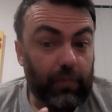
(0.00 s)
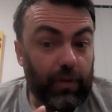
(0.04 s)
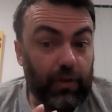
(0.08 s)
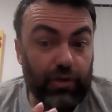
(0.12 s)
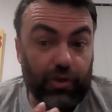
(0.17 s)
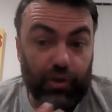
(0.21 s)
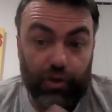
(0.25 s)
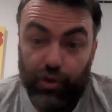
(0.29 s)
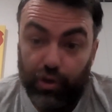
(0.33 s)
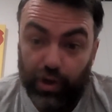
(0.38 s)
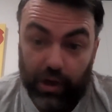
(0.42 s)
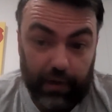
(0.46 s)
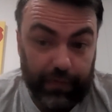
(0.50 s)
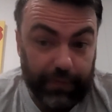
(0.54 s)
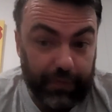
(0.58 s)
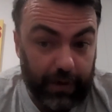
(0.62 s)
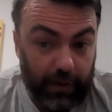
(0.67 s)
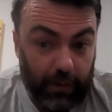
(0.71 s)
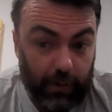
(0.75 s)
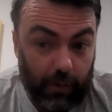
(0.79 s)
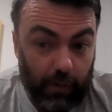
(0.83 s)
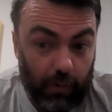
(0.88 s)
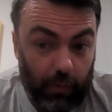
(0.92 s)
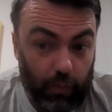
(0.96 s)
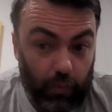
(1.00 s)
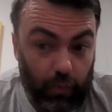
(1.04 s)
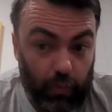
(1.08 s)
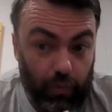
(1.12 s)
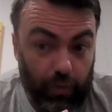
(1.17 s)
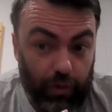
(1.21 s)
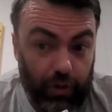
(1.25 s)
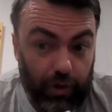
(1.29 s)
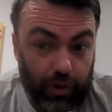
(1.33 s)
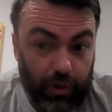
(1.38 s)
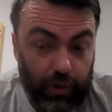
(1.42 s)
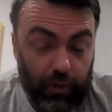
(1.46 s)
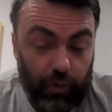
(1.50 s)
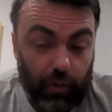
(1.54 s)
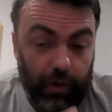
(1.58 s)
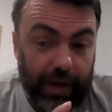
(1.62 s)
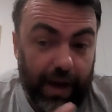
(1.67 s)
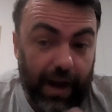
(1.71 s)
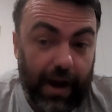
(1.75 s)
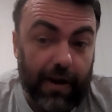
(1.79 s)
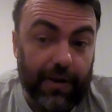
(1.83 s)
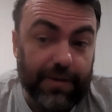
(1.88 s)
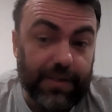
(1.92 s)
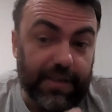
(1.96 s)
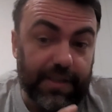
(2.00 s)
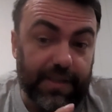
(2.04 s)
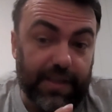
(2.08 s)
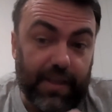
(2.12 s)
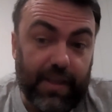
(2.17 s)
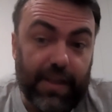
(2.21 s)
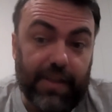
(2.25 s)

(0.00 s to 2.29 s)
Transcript: So you got to figure out your character